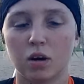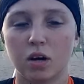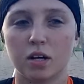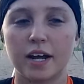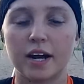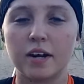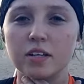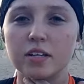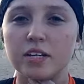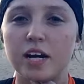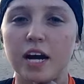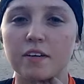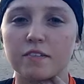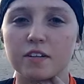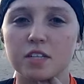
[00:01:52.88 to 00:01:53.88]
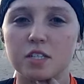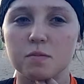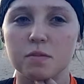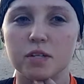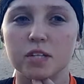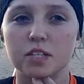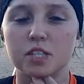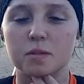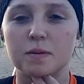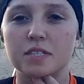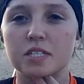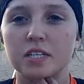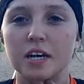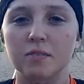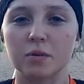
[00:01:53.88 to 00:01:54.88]
Well, not only conference, but just
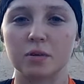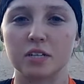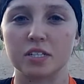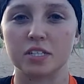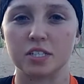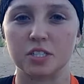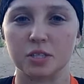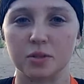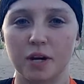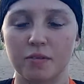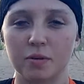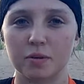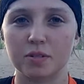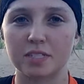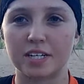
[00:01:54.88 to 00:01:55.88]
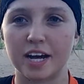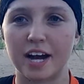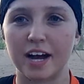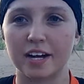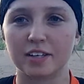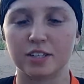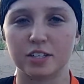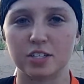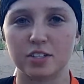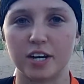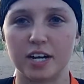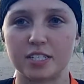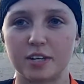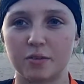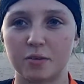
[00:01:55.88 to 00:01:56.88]
basically everyone in D2. Everyone's got their
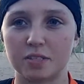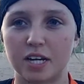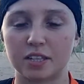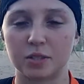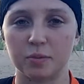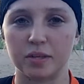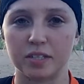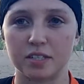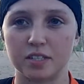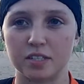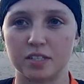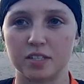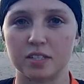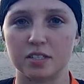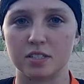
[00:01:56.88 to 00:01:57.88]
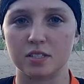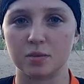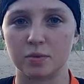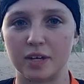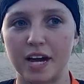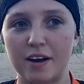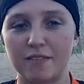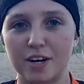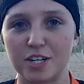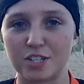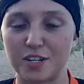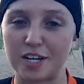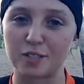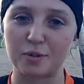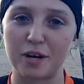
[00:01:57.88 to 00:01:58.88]
strengths, everyone's got their weaknesses. We have our
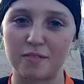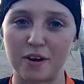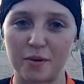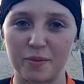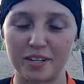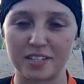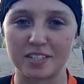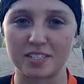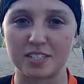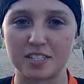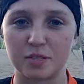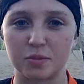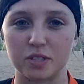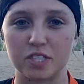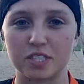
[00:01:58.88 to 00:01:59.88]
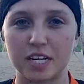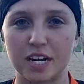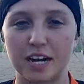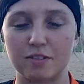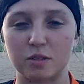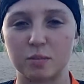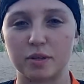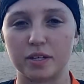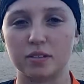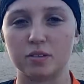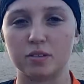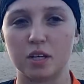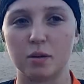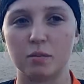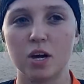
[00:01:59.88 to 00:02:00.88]
strengths, we have our weaknesses, and we just kind of have to play
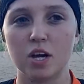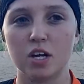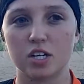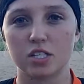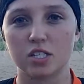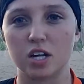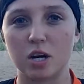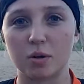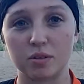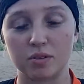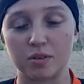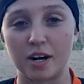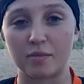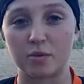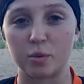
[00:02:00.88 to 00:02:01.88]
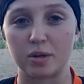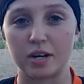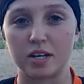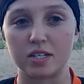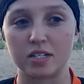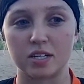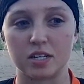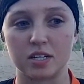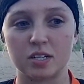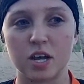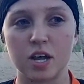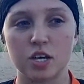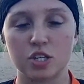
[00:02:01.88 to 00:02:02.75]
through them just along with what everyone else does.